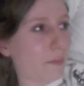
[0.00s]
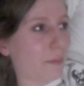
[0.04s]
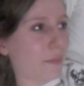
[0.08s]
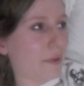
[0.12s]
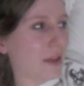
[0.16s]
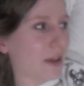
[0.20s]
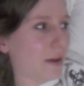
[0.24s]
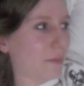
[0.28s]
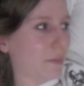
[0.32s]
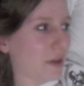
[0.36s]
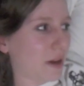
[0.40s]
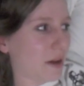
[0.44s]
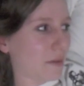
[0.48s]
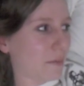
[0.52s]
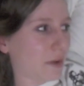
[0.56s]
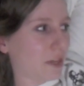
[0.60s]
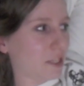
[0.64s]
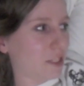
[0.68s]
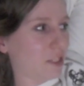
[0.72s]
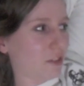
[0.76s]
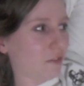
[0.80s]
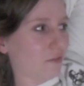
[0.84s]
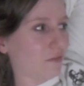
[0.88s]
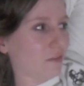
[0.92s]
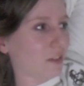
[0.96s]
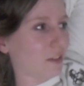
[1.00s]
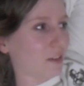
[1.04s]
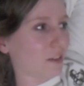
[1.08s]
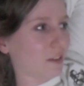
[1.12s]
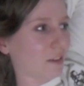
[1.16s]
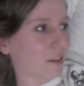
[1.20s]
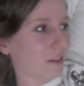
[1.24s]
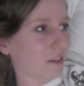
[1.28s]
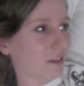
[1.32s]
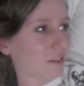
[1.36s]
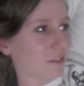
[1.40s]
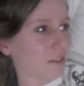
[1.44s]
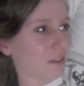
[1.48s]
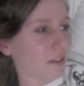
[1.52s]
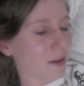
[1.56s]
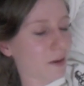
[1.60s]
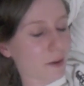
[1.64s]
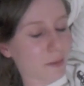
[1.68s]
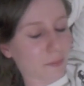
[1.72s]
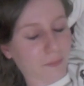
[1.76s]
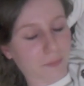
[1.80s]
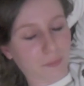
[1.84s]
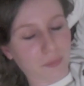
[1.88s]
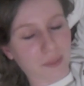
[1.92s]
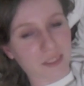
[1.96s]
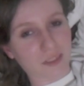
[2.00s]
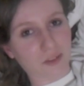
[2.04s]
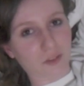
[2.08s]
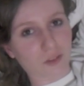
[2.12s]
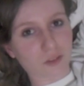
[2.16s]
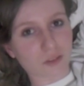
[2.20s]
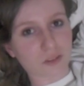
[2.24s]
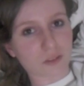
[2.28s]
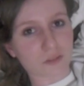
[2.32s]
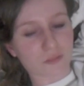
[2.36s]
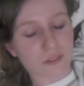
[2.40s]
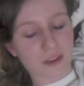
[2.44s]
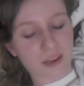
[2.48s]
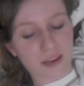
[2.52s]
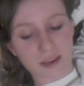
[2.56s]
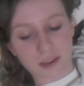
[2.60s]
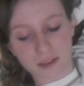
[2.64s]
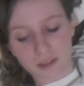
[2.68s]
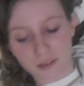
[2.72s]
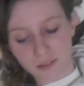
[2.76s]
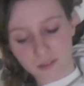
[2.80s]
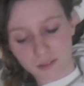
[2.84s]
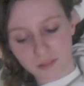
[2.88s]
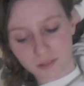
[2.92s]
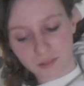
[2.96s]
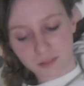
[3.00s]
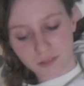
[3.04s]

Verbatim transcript: But I'm not much of a Beatles fan.